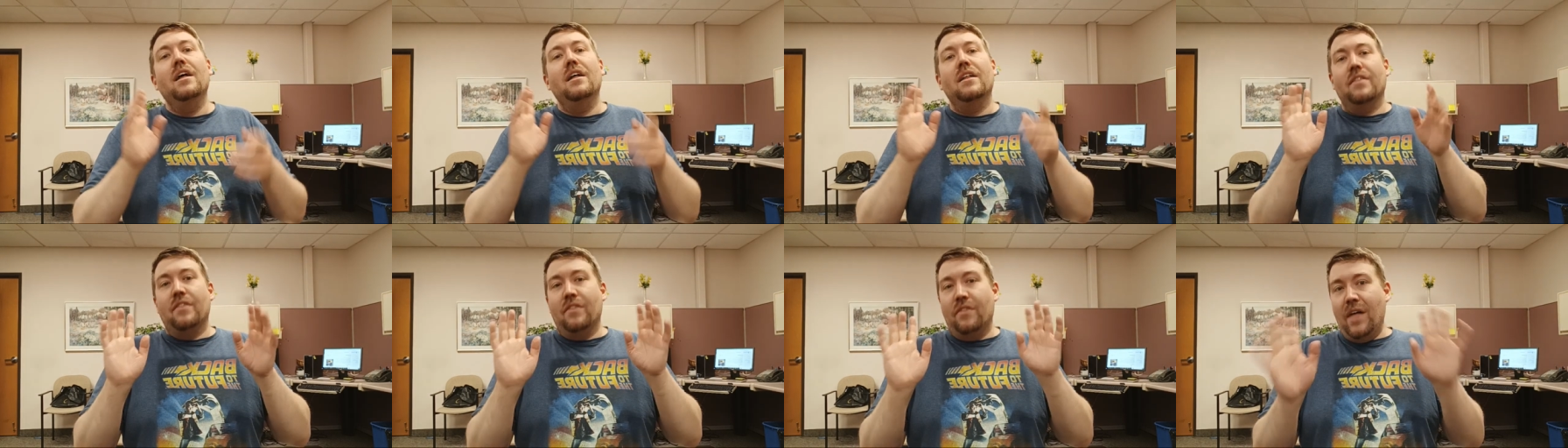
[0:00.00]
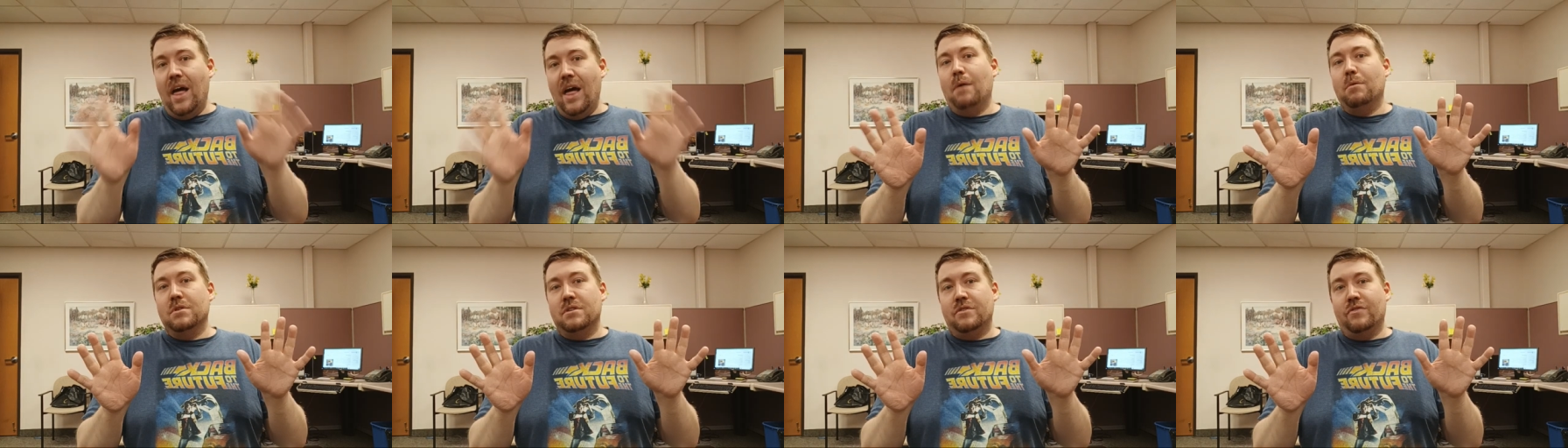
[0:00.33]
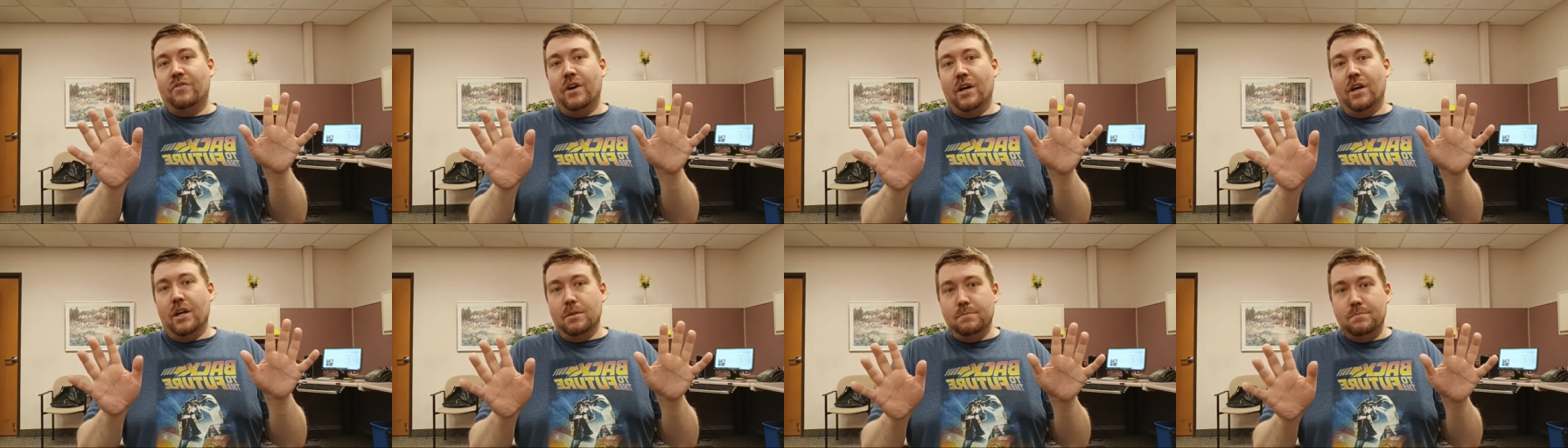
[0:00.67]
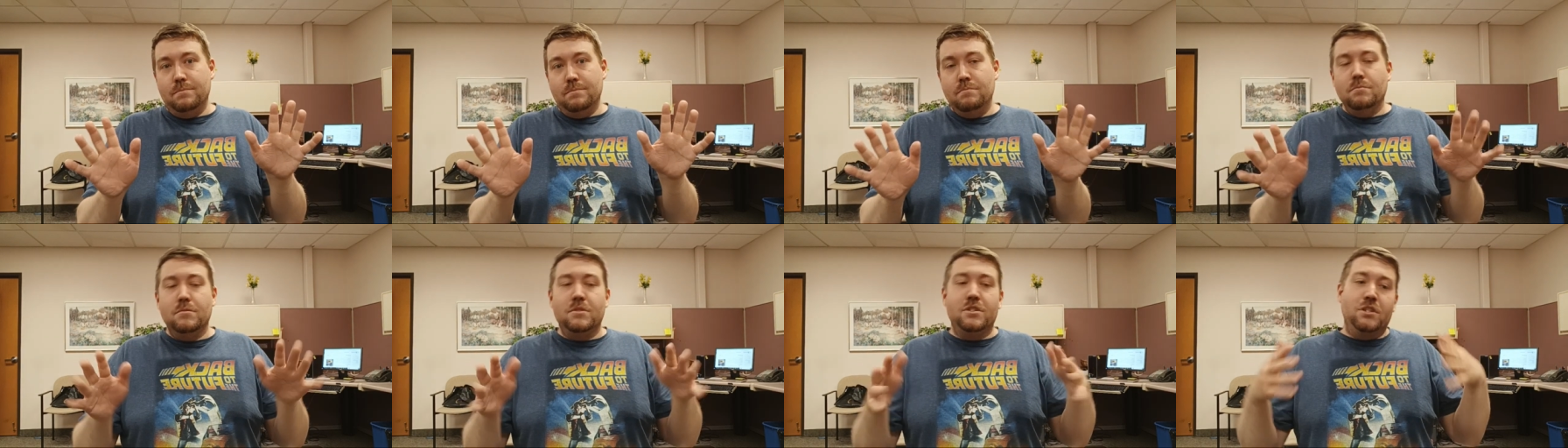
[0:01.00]
That was fun.
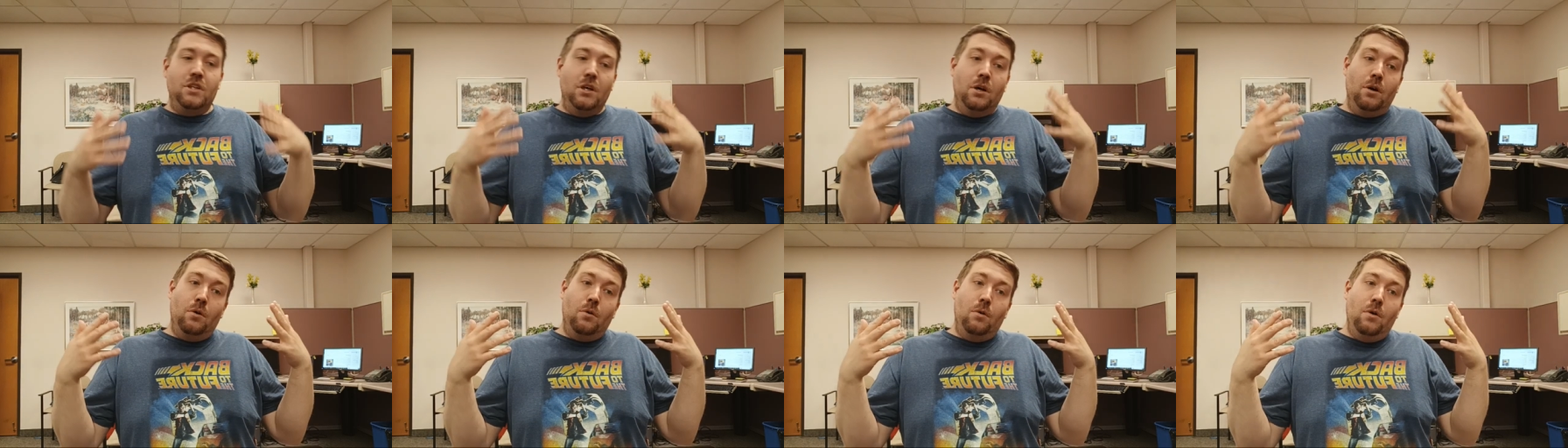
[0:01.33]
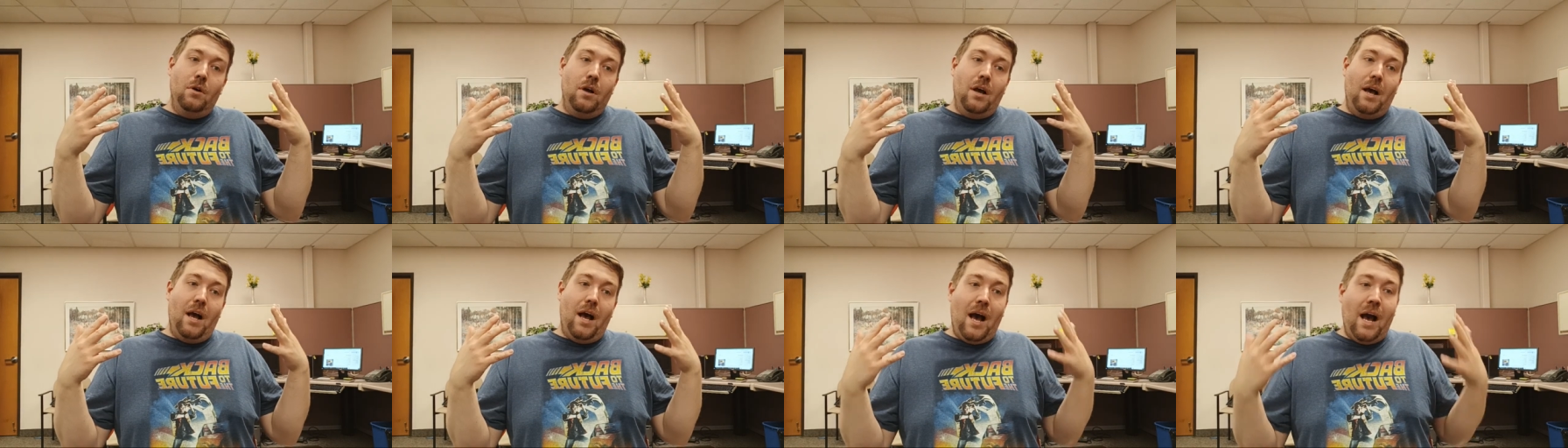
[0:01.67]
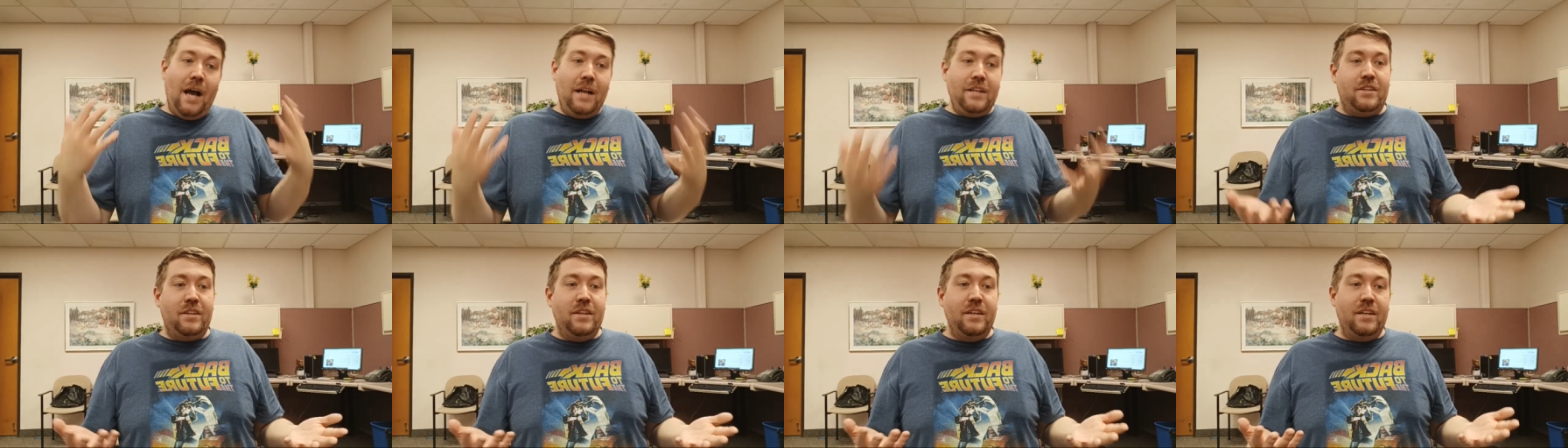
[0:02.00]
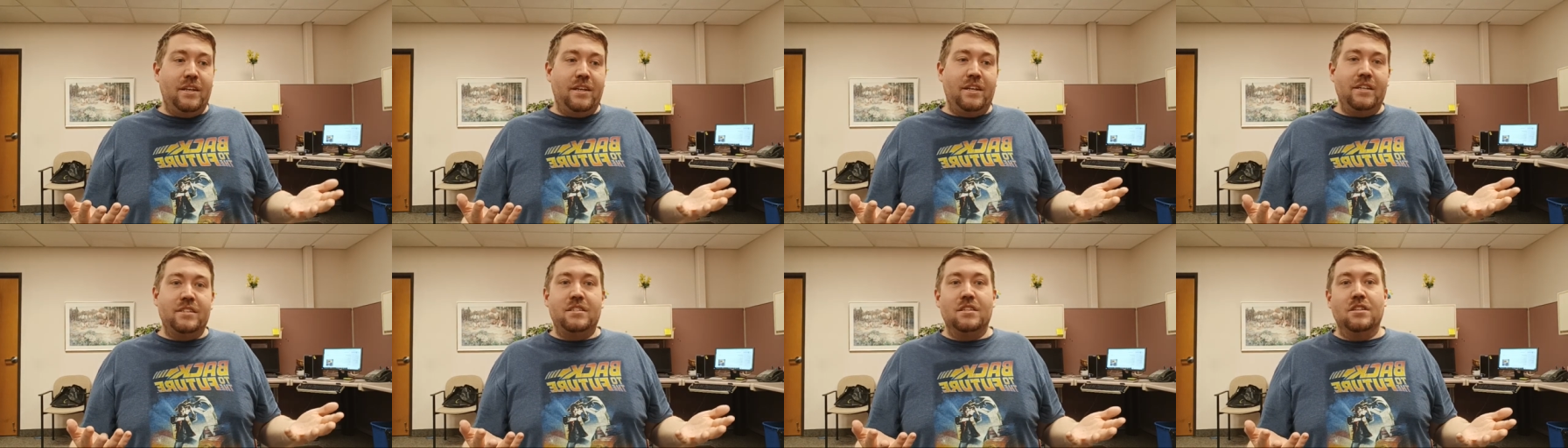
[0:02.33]
So I think it
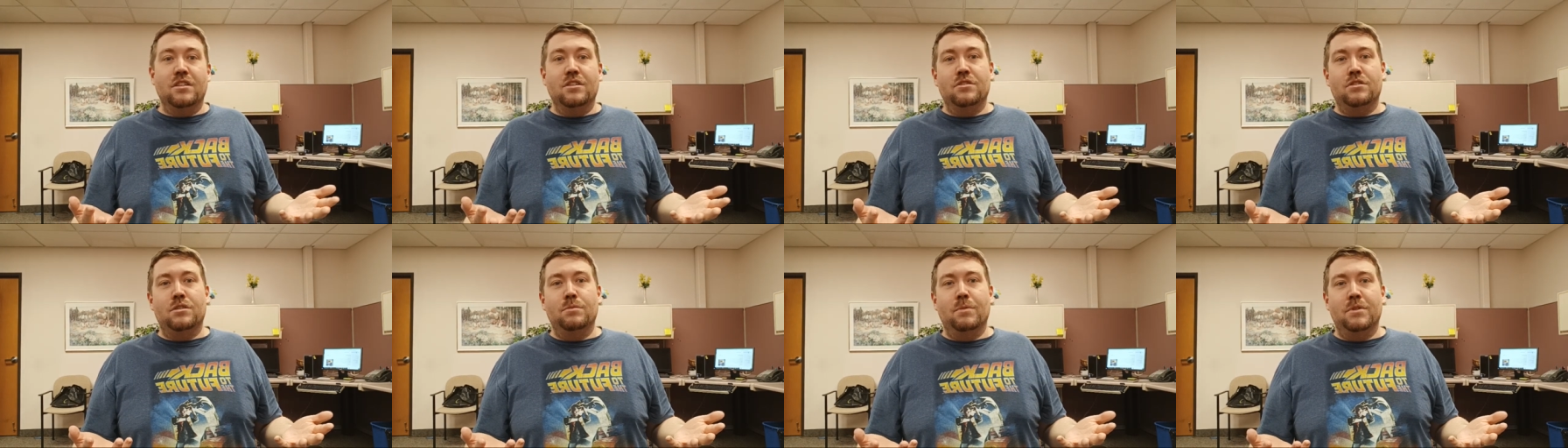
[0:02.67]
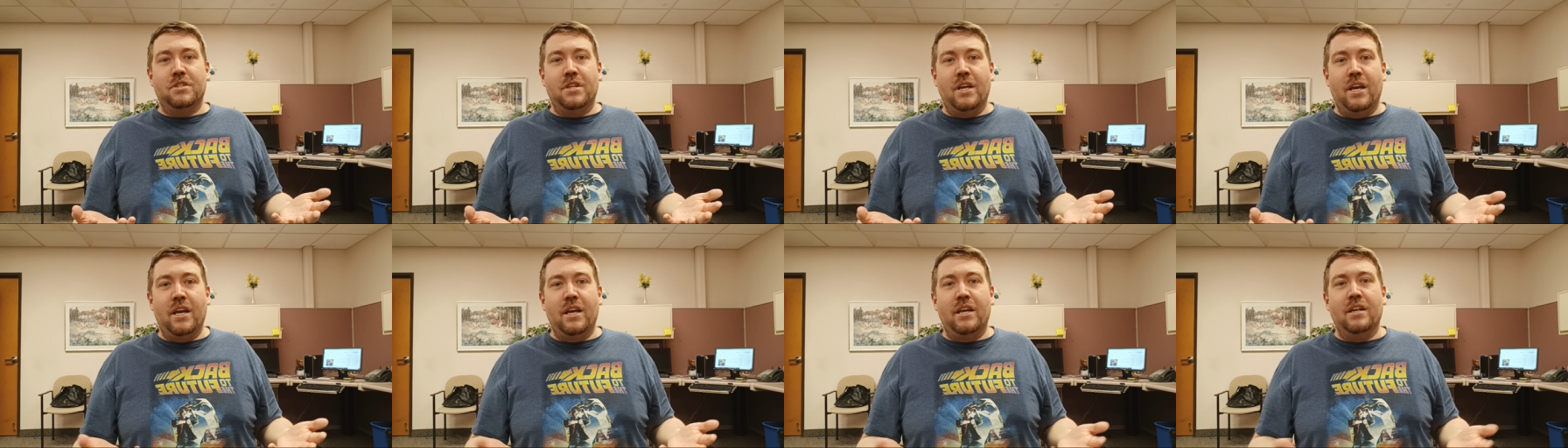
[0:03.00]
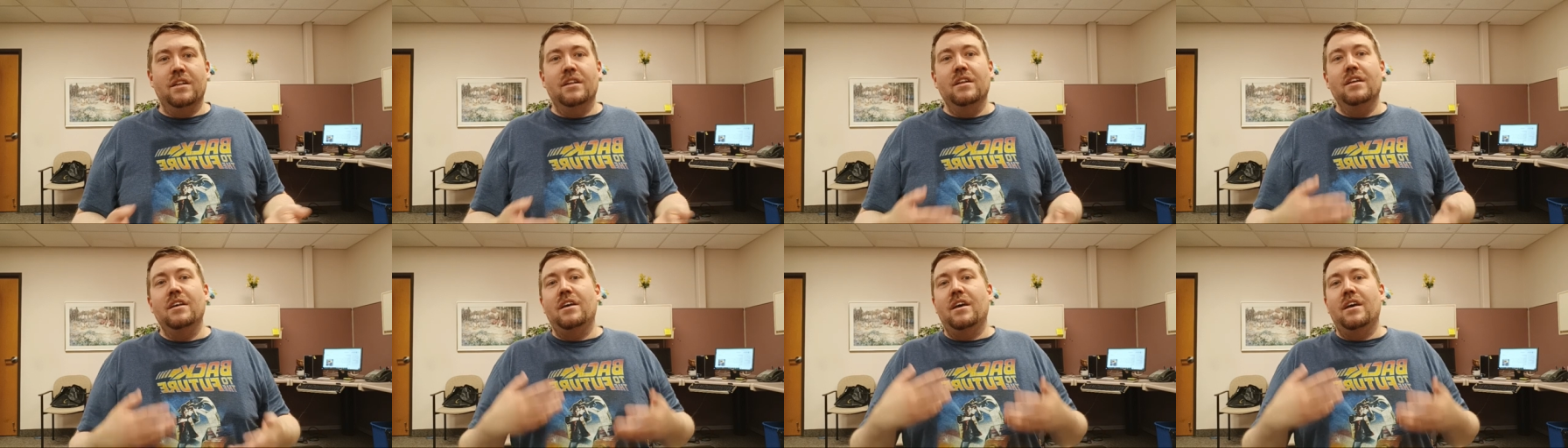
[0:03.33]
gets a little too much hate,